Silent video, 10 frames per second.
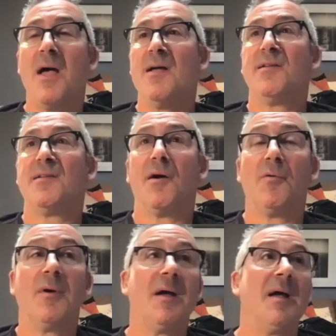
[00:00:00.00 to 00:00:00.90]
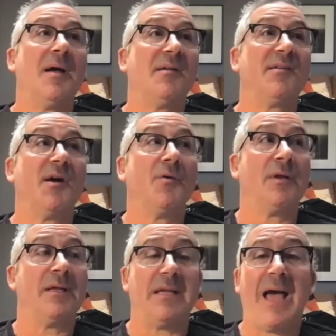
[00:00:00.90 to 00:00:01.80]
So, so
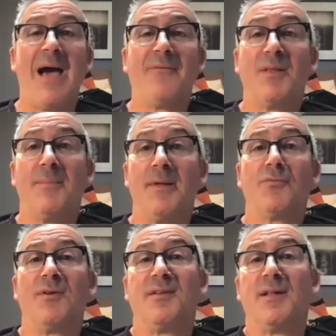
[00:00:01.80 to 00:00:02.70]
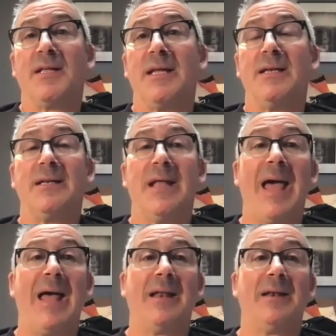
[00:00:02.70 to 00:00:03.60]
you have to be resilient,
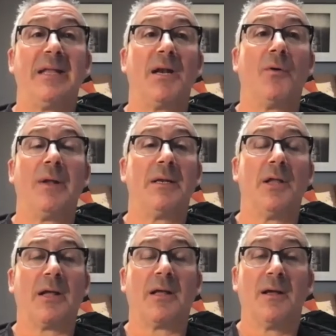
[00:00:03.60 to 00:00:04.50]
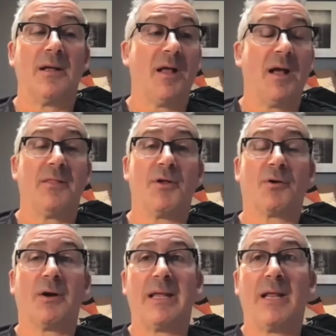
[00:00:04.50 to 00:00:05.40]
and look,
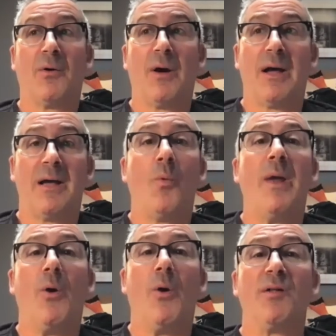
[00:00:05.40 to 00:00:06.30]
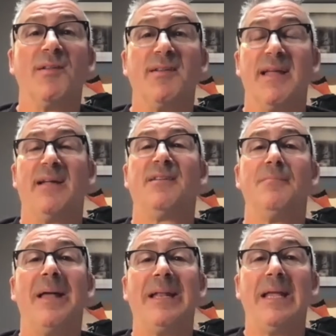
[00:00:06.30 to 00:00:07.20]
we all see as
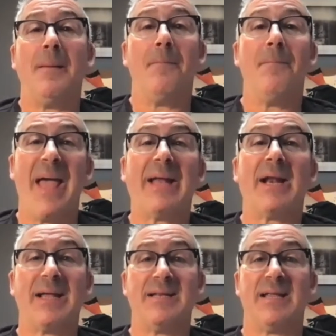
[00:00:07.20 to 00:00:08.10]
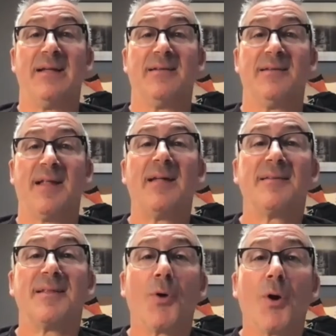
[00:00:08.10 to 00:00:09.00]
many bad ideas
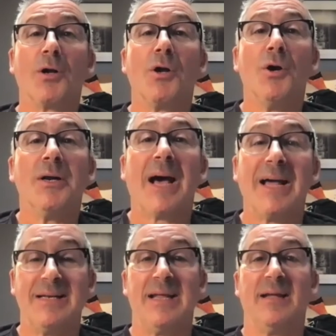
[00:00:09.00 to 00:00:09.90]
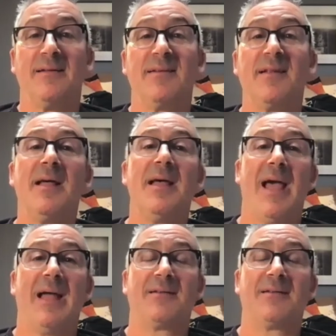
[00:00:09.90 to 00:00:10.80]
as there are good ideas.
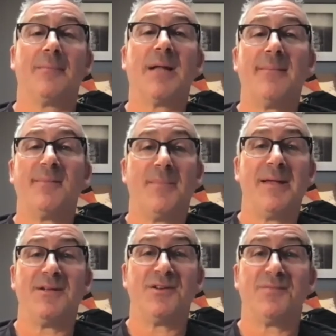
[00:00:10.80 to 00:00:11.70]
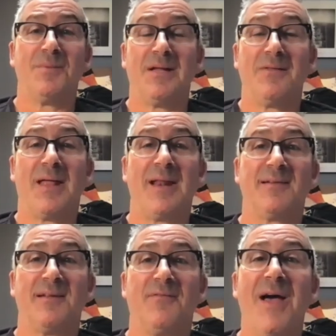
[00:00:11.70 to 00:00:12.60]
And sometimes it may just be that
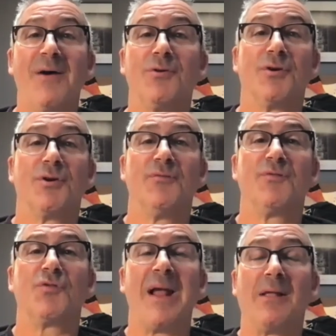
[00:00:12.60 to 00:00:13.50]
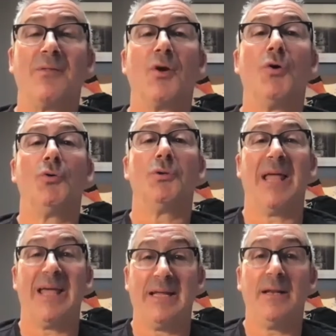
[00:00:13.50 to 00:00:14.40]
as a founder, you've drank the
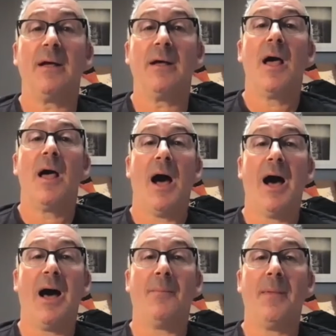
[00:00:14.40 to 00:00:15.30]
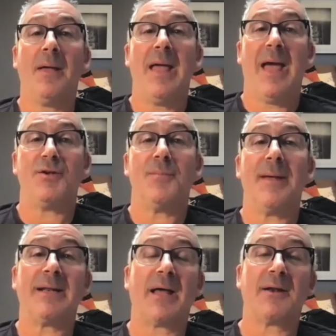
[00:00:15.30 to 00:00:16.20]
Kool-Aid. and you
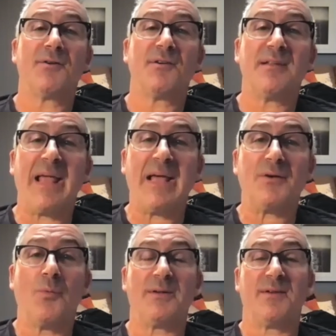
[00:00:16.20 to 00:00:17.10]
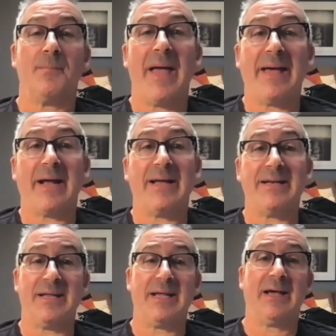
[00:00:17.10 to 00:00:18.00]
may not understand what's a bad
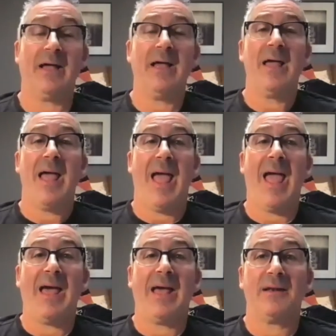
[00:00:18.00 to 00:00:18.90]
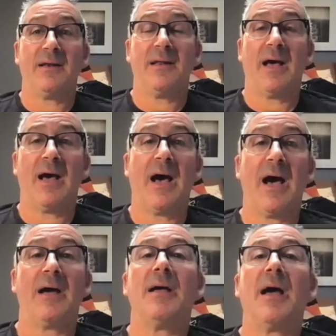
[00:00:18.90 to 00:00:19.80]
idea. And
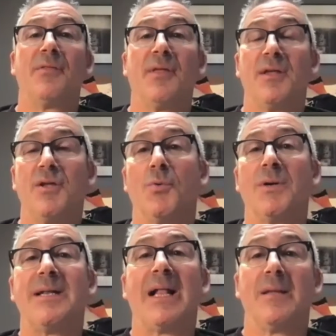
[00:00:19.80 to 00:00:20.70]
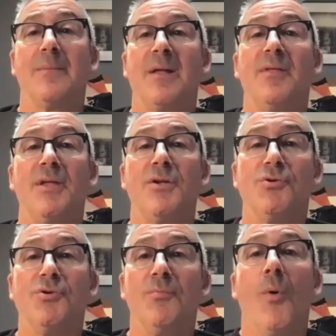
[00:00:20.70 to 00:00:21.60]
I think you were telling me that you
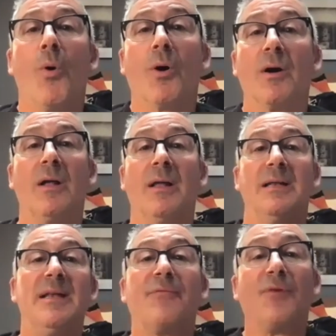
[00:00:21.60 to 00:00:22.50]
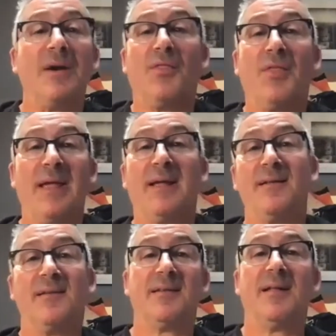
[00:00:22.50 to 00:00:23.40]
do more different
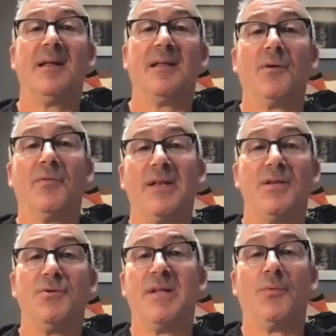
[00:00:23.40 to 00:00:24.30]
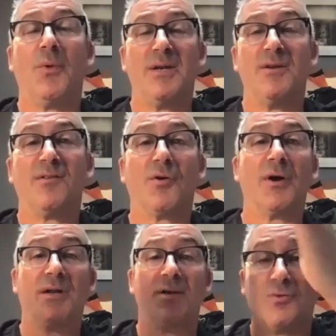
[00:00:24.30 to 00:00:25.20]
things, than you did when you started.
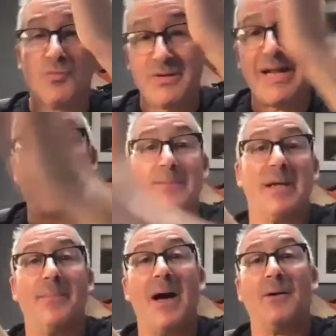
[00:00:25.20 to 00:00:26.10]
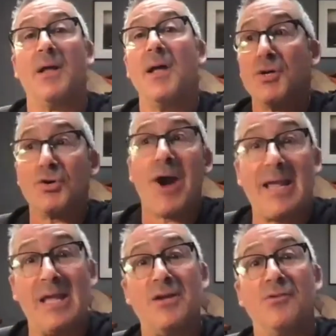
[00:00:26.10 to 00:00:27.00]
You were telling me about
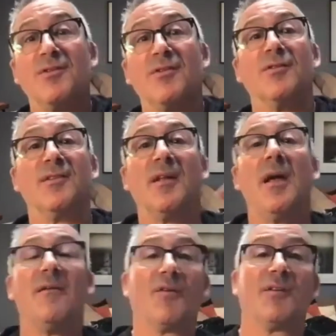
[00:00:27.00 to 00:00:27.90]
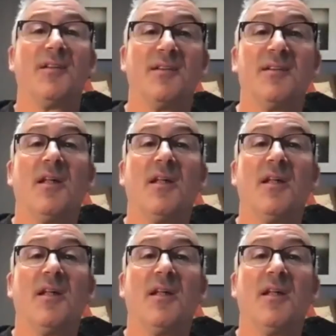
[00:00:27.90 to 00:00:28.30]
tracking users versus